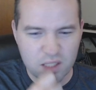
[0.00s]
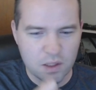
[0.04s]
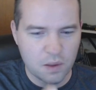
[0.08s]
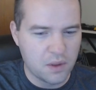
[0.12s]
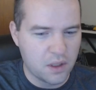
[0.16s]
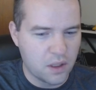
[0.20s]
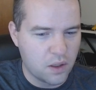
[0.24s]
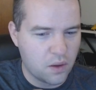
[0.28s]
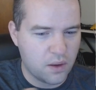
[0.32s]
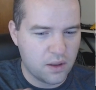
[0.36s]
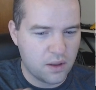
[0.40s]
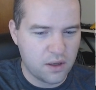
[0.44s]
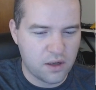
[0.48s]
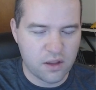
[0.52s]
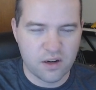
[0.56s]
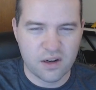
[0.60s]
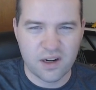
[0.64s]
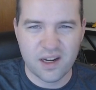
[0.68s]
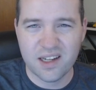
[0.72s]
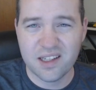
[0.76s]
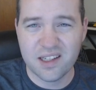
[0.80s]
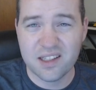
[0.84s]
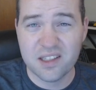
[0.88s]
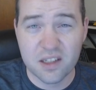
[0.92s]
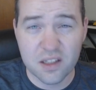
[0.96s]
to go into their
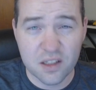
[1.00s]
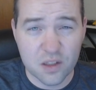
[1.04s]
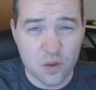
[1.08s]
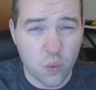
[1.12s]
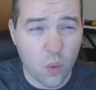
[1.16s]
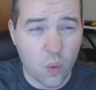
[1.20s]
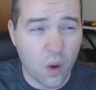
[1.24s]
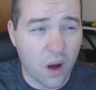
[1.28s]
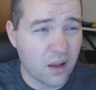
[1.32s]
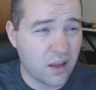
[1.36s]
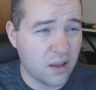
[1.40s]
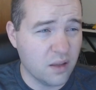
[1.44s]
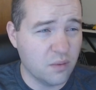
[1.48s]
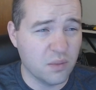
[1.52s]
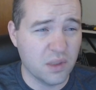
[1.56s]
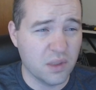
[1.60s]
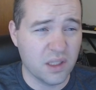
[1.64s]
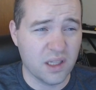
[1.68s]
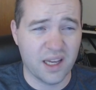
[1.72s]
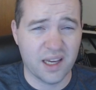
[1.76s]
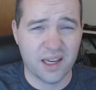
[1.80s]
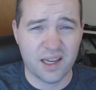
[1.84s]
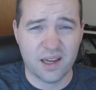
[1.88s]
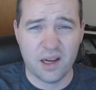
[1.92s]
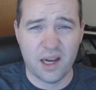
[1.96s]
Exodus wallet and be
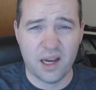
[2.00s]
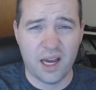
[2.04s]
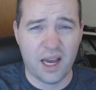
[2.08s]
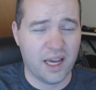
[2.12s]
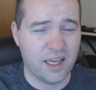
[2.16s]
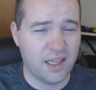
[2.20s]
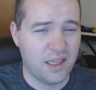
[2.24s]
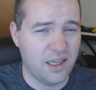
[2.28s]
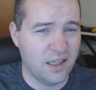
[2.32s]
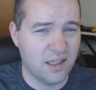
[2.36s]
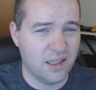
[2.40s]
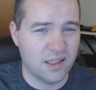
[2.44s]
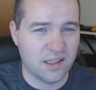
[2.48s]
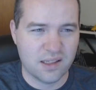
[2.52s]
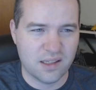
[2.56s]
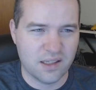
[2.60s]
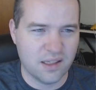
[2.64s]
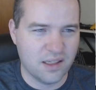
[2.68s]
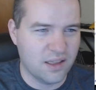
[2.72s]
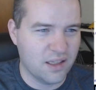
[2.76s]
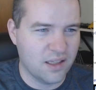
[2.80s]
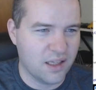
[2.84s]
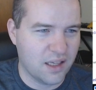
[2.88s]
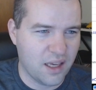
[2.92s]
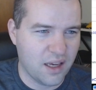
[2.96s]
like, I can't
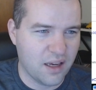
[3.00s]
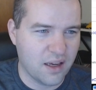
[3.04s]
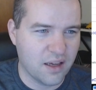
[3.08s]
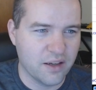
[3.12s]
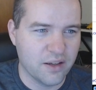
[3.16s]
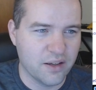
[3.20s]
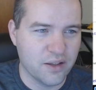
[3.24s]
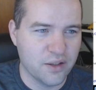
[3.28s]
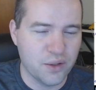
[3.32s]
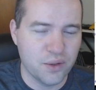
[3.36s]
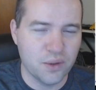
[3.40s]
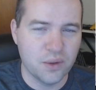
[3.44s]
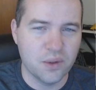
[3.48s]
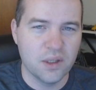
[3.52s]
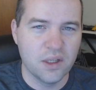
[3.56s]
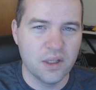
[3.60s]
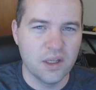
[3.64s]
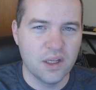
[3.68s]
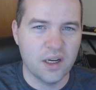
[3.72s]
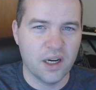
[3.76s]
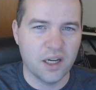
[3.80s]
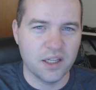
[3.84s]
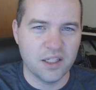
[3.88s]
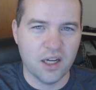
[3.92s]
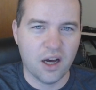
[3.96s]
send the King of Do
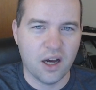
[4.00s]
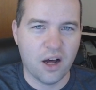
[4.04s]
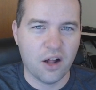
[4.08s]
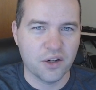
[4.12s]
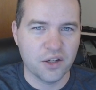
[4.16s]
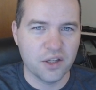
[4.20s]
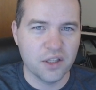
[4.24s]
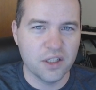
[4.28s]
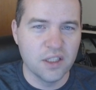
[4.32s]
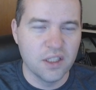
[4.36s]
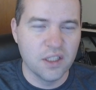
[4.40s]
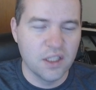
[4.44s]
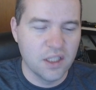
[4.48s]
a dollar.